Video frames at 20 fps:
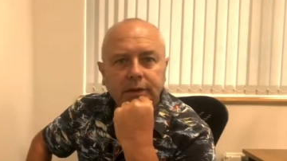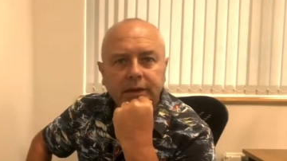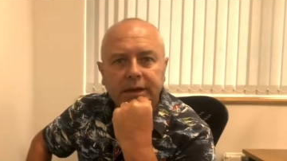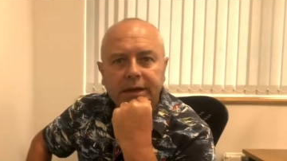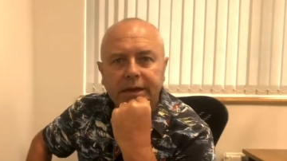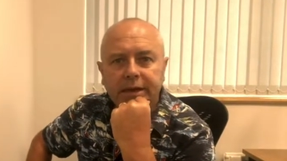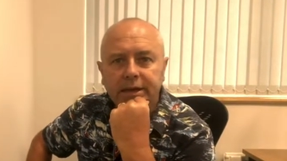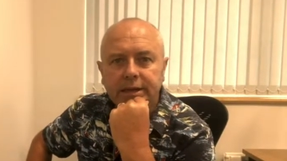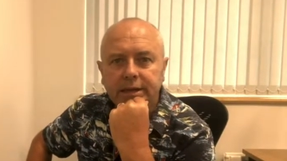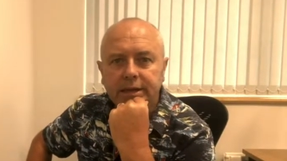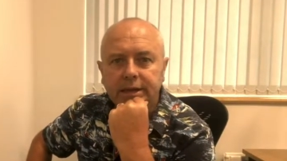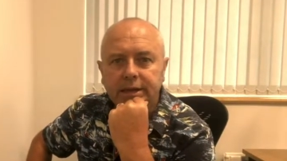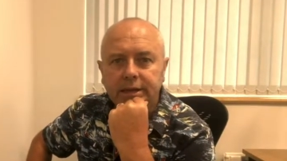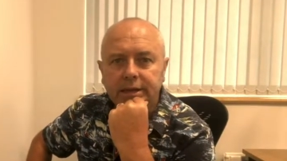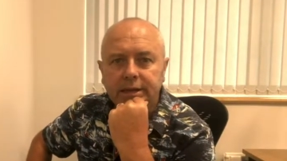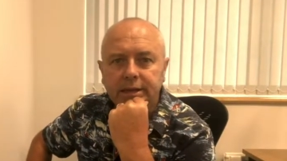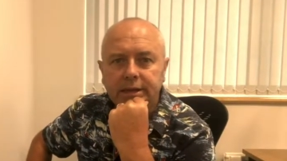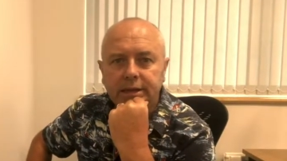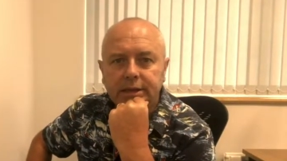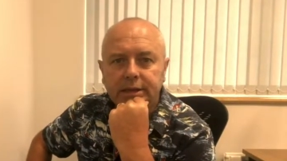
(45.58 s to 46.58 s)

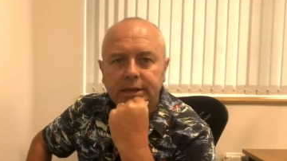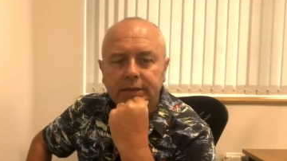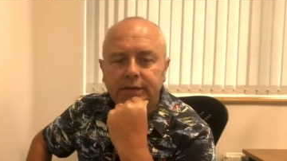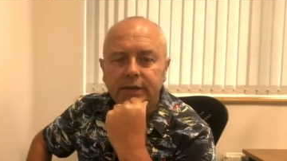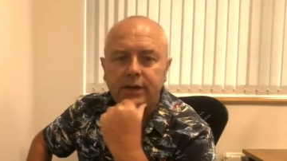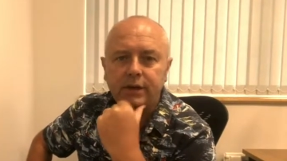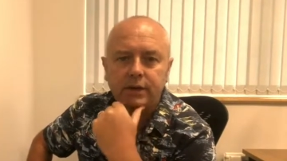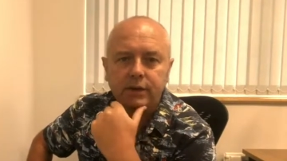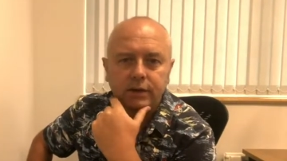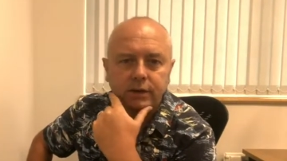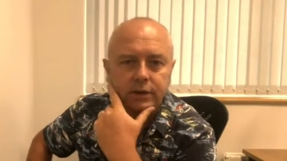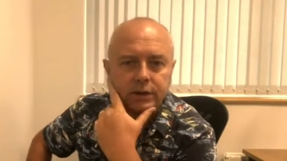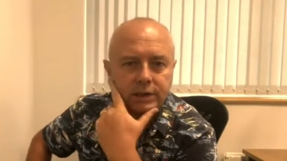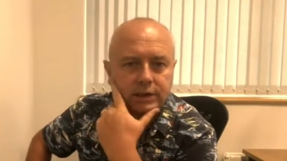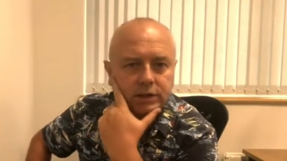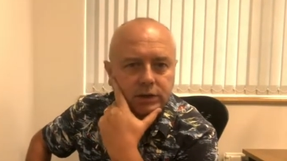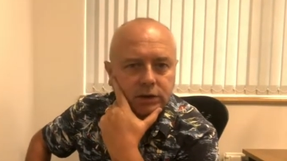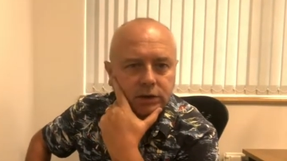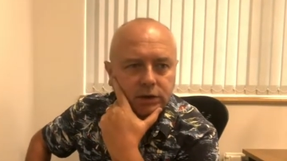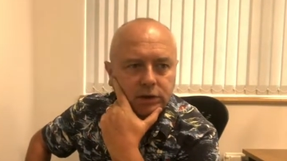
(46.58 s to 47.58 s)
the video
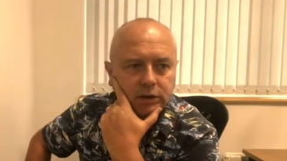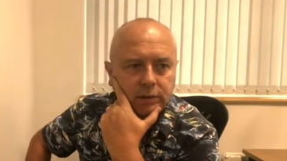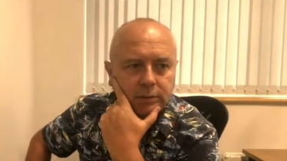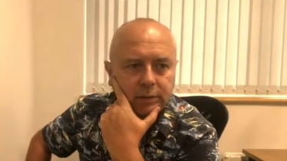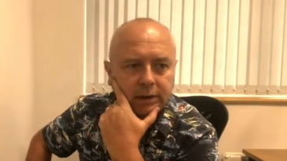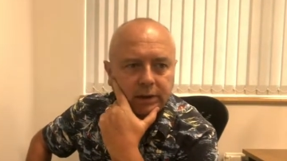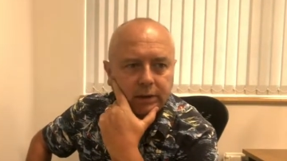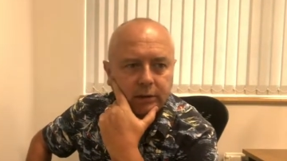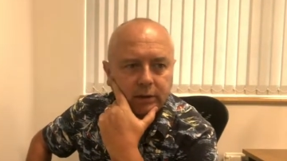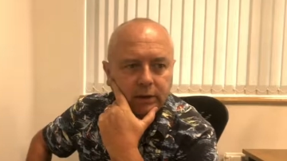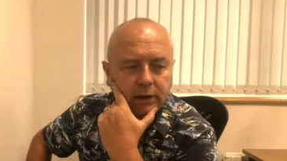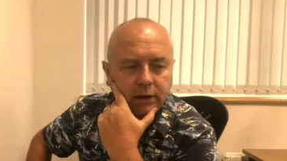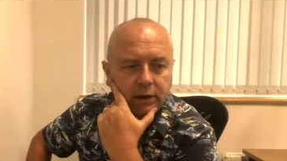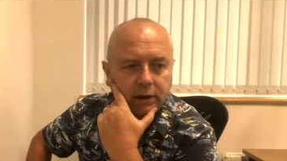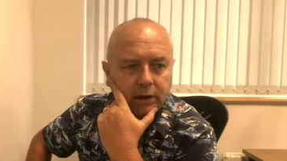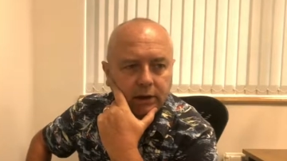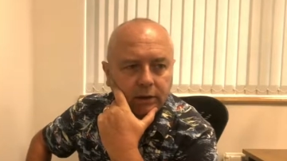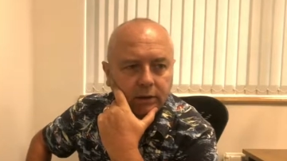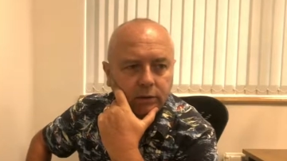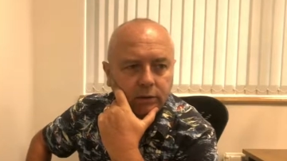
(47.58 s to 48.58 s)
is all about
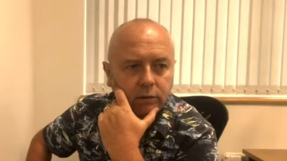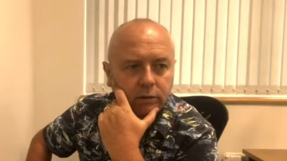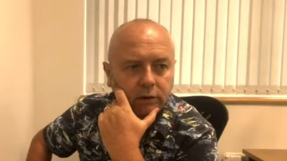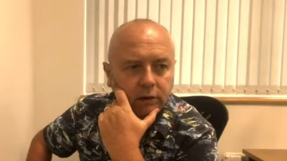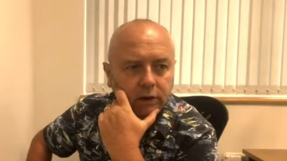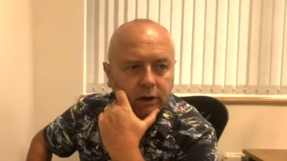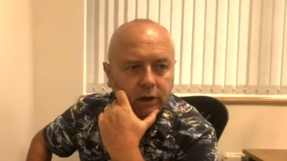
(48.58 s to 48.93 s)
how